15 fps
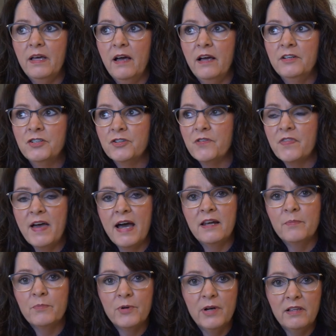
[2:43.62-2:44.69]
Under
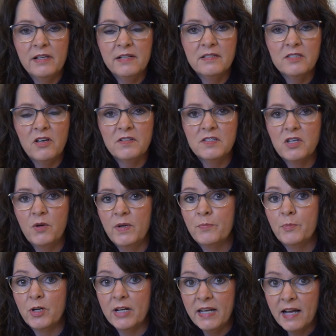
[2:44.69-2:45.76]
that umbrella is also in
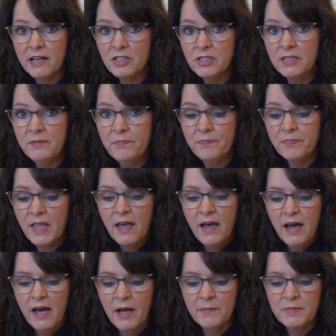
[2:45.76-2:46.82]
production.
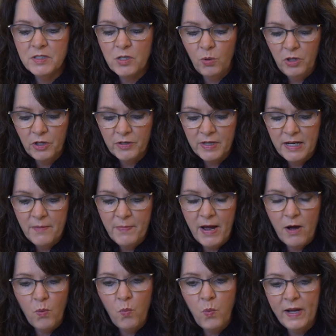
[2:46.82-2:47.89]
So learning
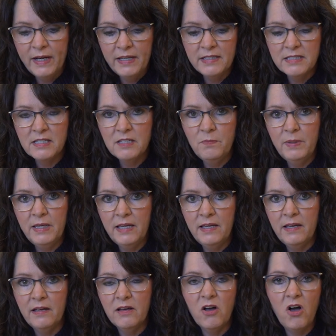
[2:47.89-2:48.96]
about what needs to
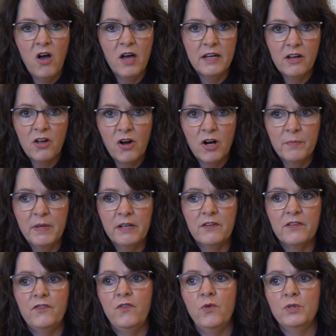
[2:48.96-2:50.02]
be on a
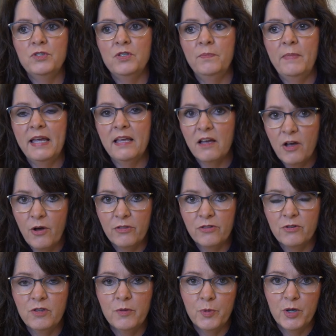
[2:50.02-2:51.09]
garment to make it go
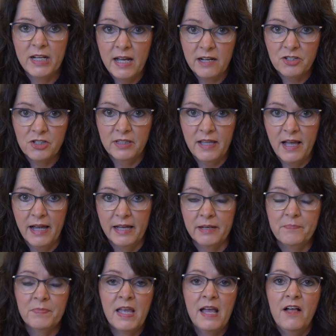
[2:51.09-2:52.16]
through the production line.
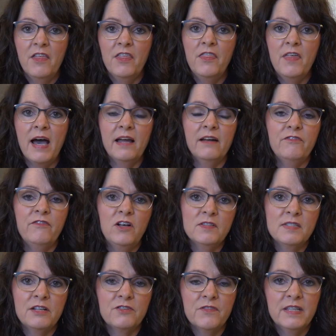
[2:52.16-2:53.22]
That
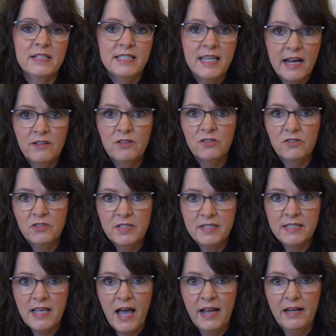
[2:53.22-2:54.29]
falls under the technical
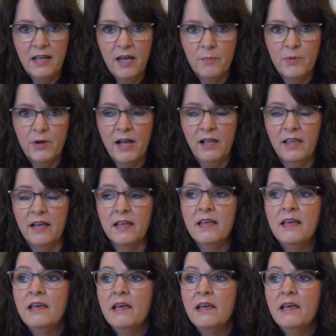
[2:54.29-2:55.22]
design umbrella.